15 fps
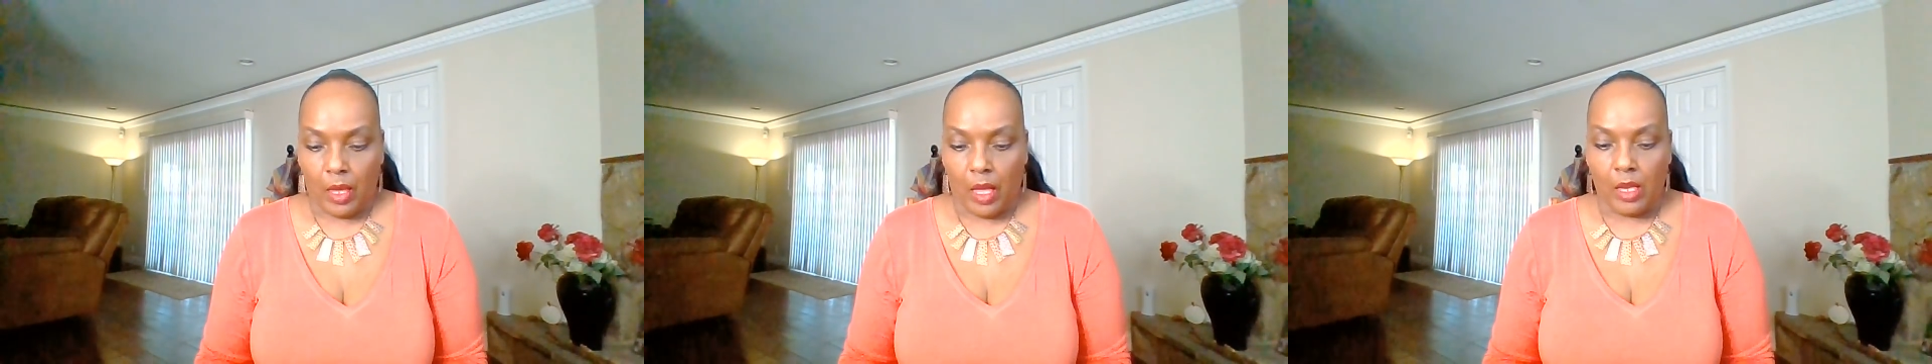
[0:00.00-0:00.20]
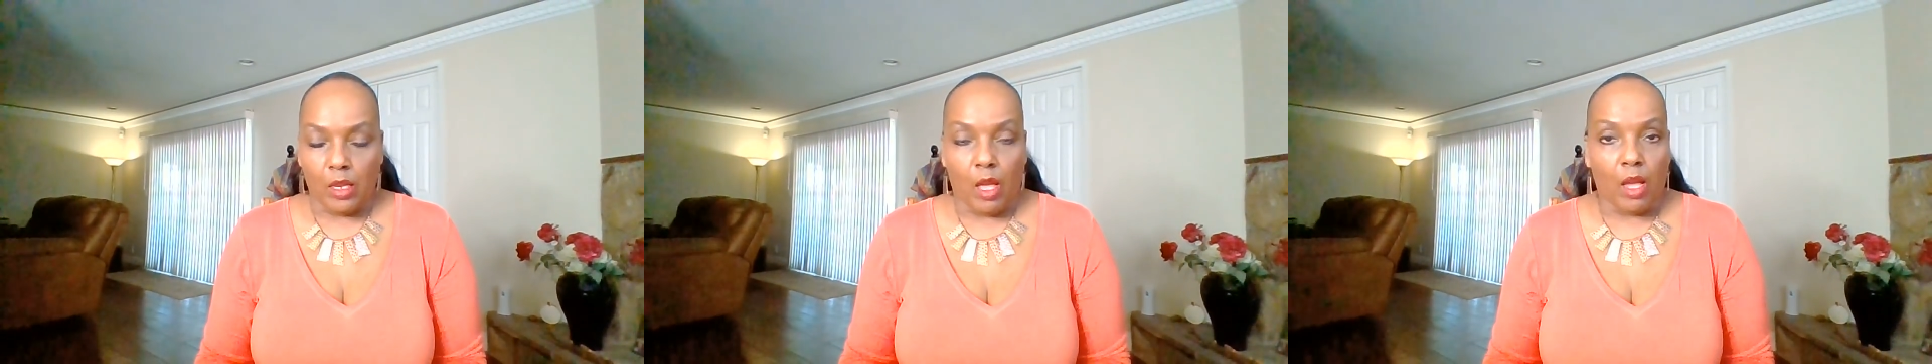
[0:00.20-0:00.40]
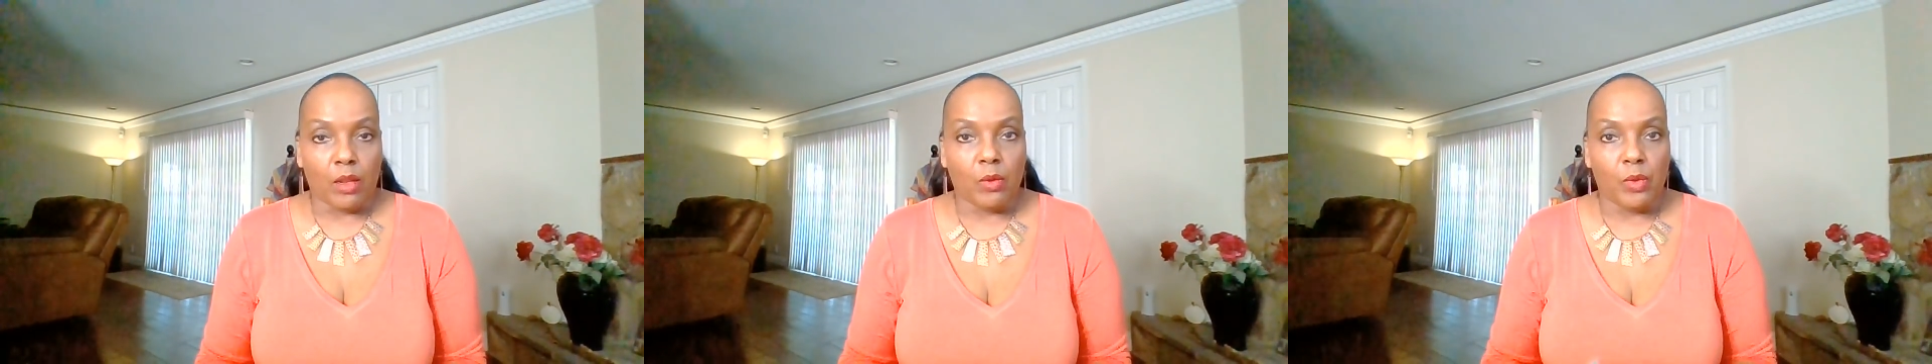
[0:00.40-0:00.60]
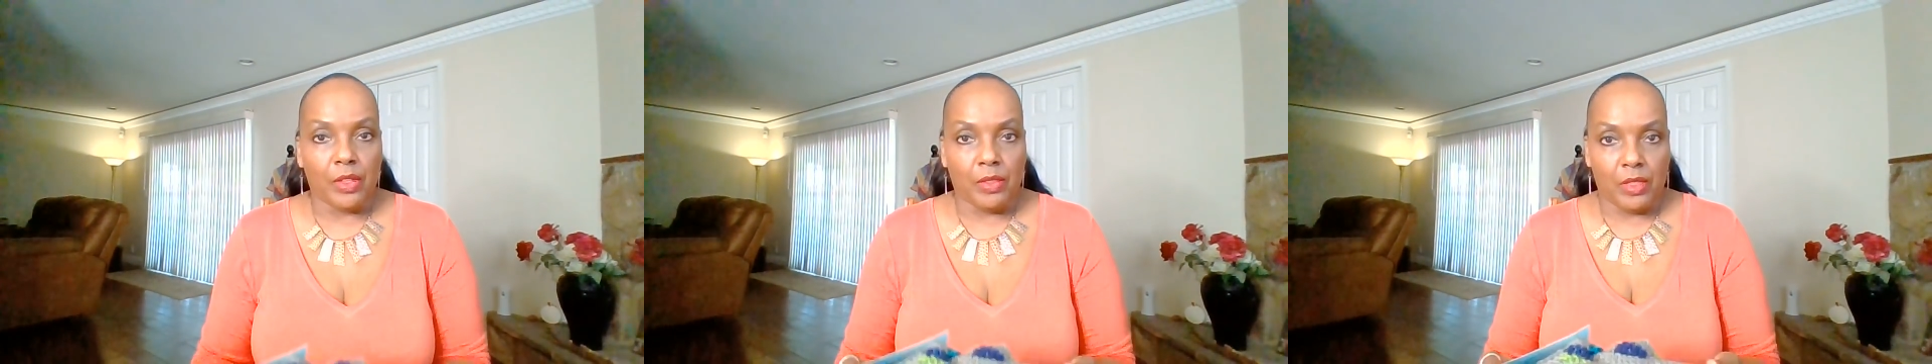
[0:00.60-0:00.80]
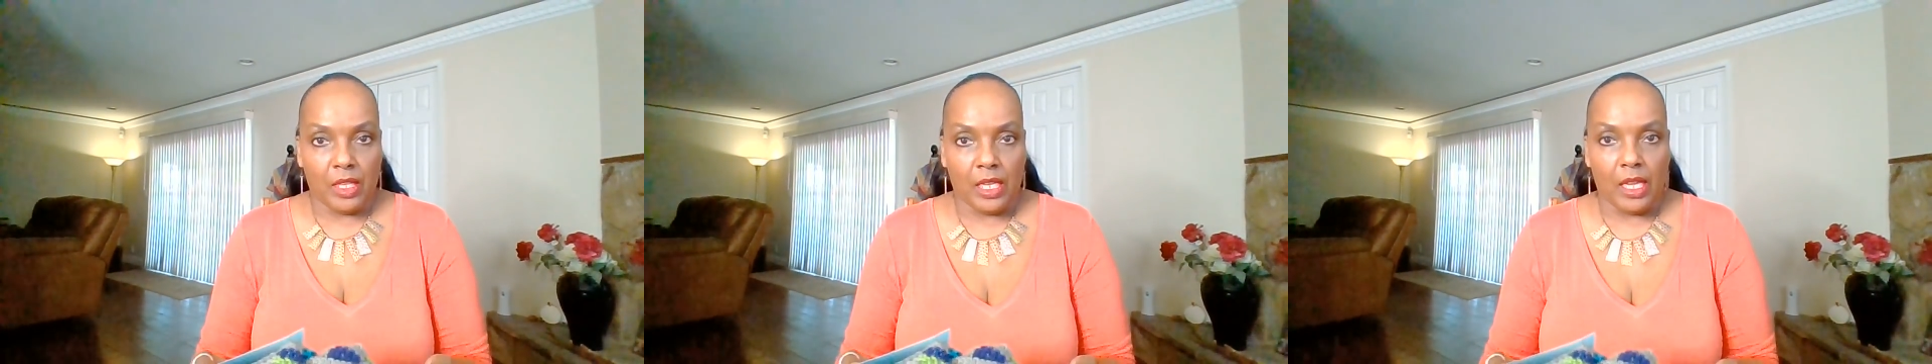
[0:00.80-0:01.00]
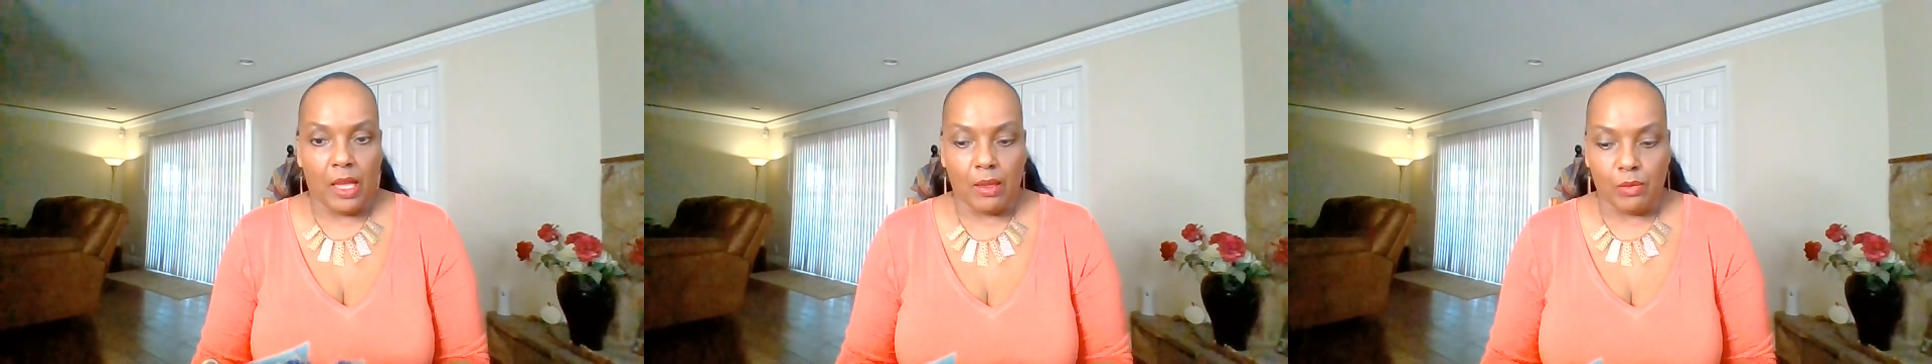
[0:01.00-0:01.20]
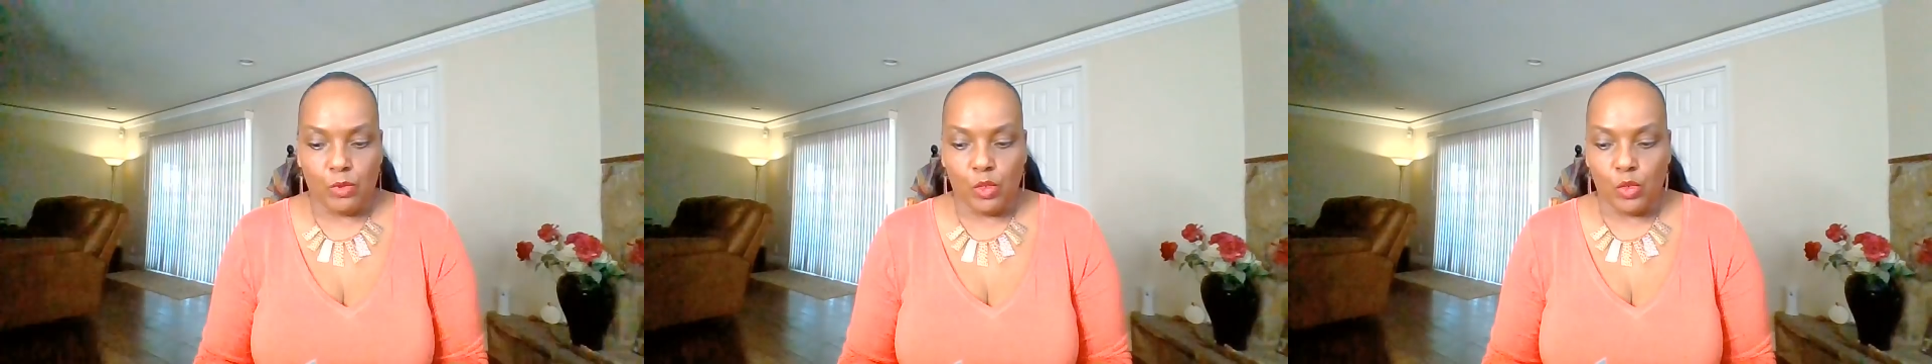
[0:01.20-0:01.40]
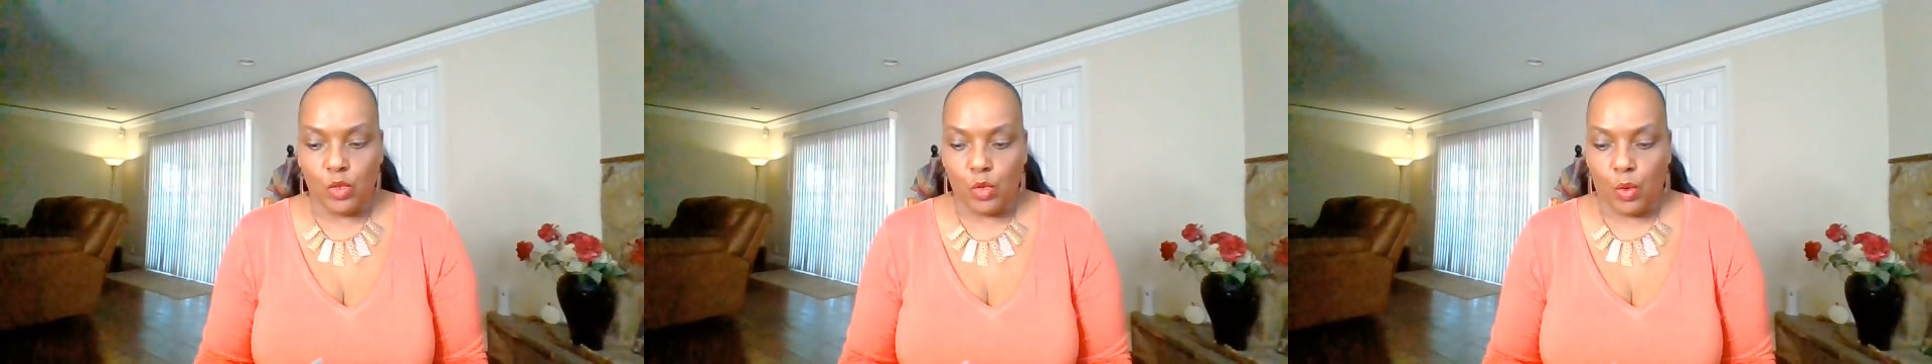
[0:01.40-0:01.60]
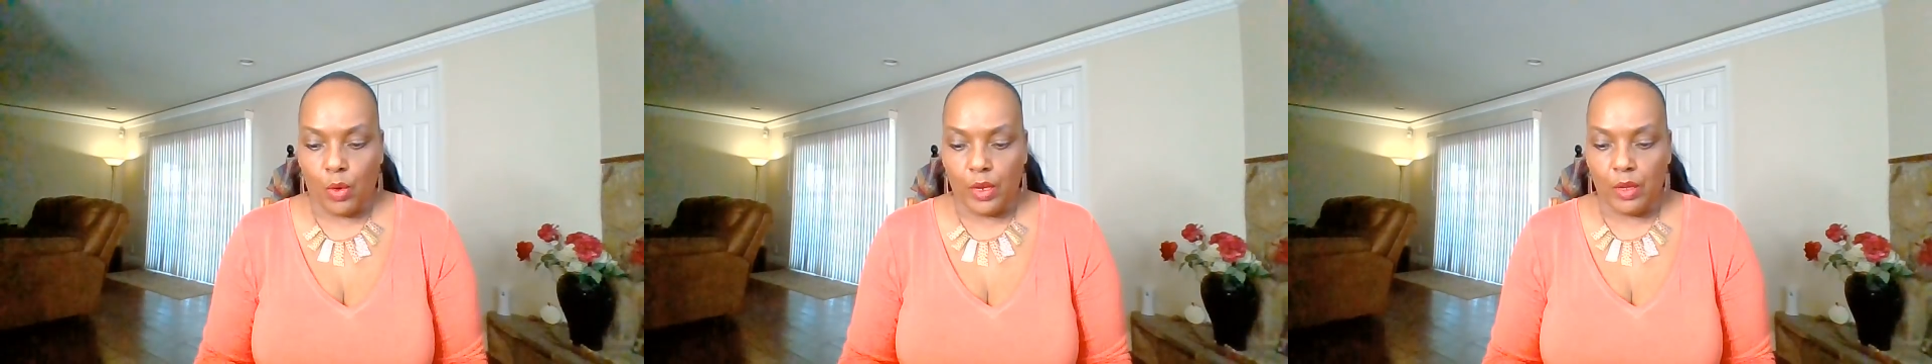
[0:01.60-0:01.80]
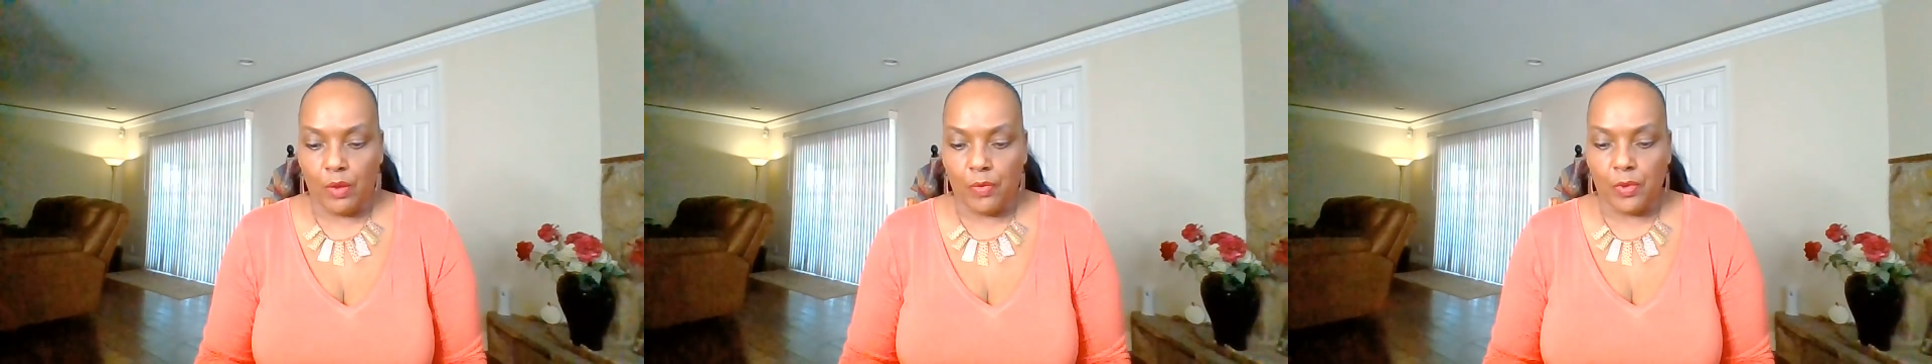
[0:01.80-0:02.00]
along with the
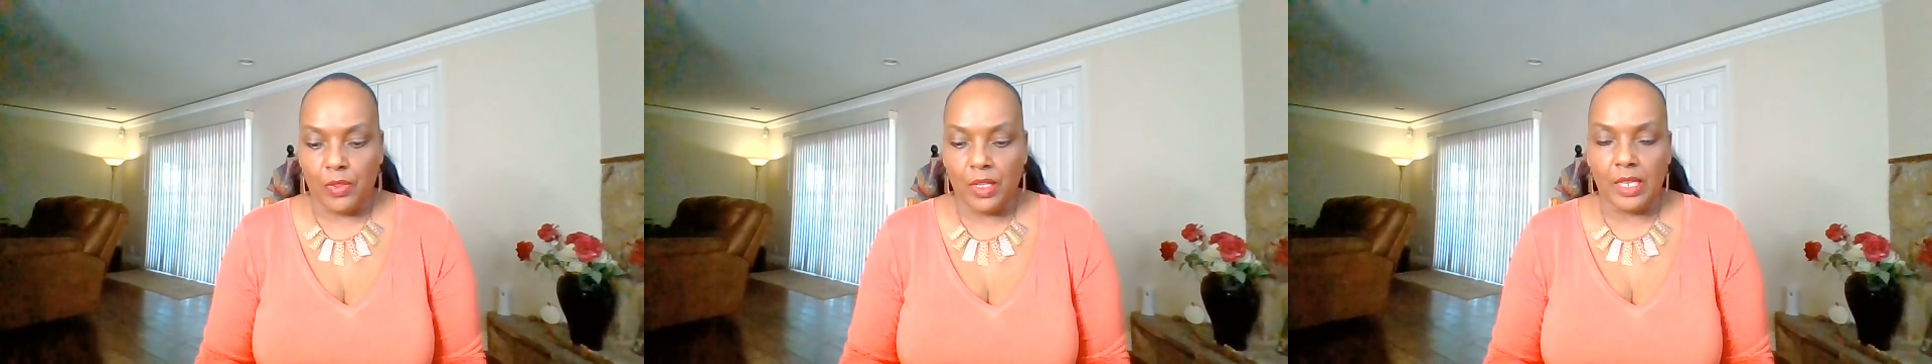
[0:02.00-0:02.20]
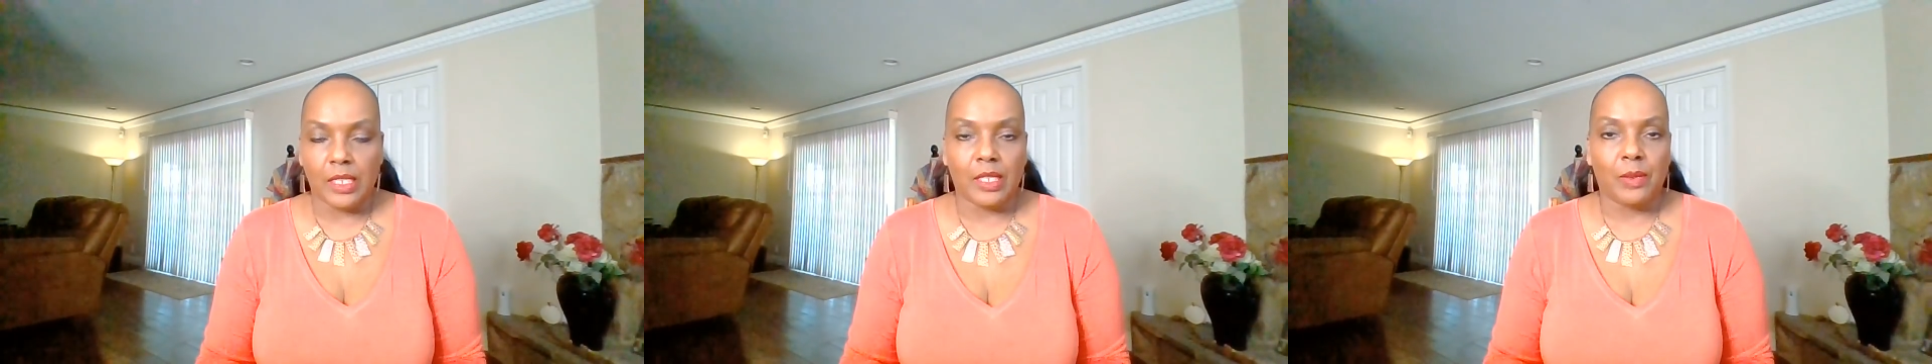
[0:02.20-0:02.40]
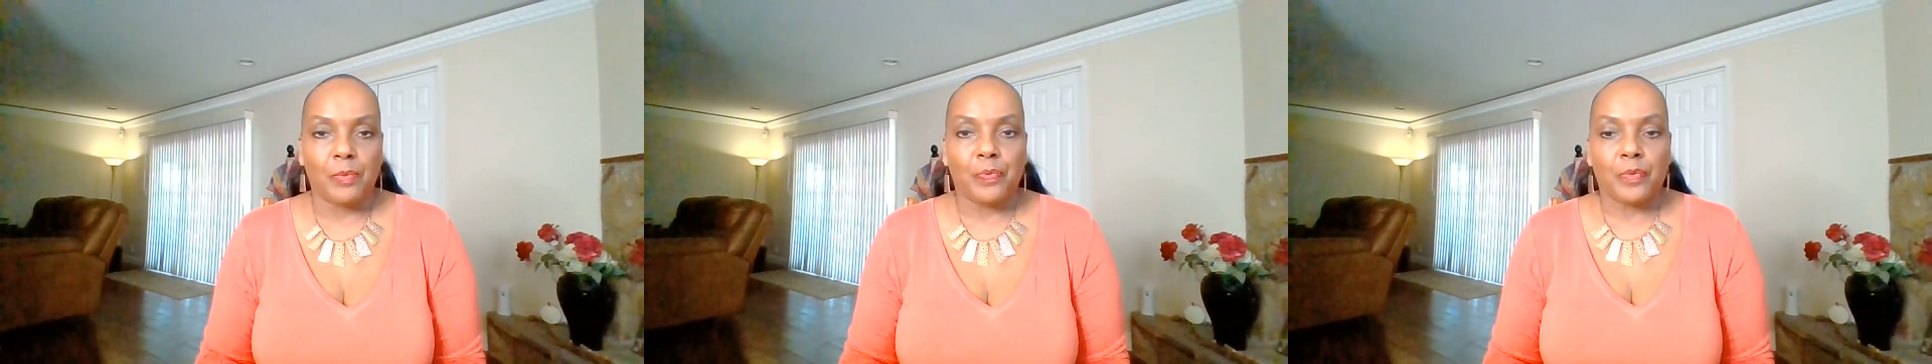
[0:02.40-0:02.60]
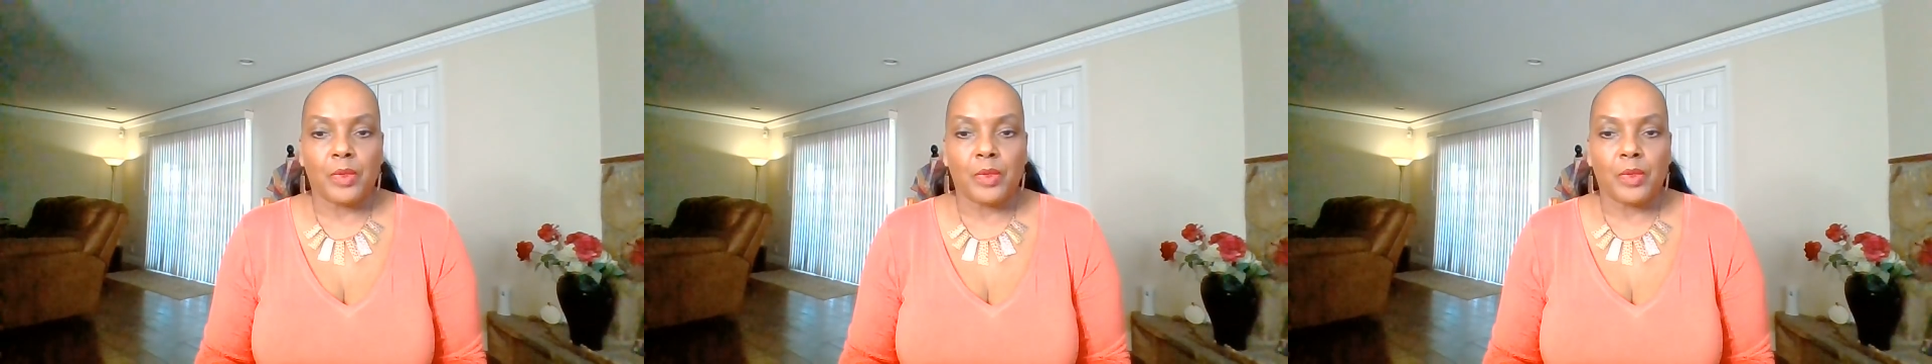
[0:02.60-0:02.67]
tutorial for this.